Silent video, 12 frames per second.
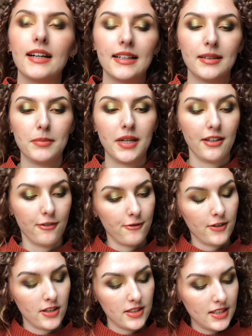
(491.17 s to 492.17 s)
my
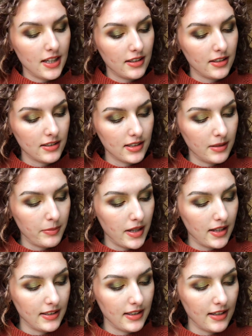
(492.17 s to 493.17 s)
first unearthly
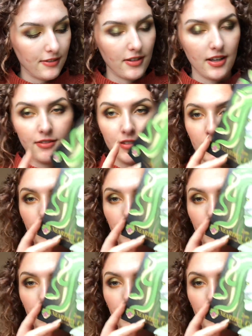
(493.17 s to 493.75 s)
palette that I've ever